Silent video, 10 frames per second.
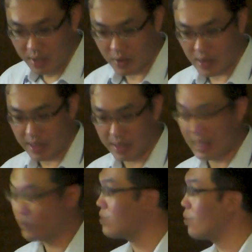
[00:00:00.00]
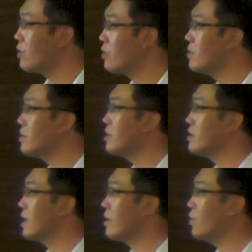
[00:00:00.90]
So I just want to
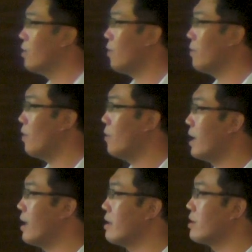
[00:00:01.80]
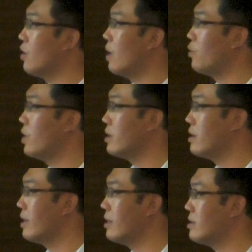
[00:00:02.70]
thank you all my
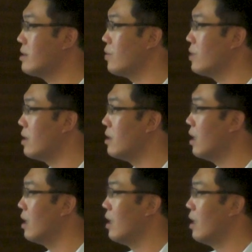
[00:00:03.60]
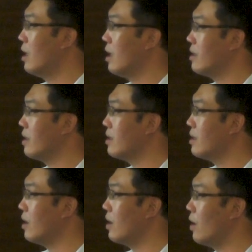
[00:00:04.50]
collaborators and the students. And
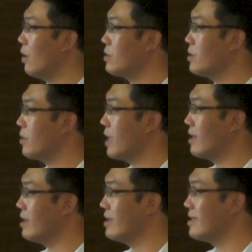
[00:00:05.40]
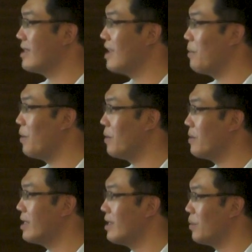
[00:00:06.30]
then also, in
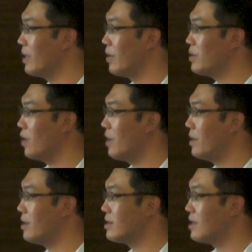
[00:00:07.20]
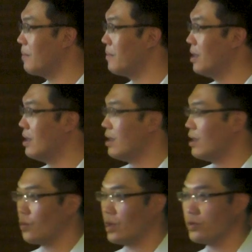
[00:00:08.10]
Singapore, we also have some
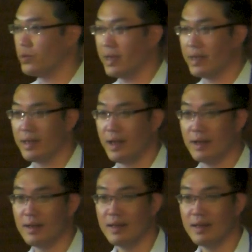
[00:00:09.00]
graduate,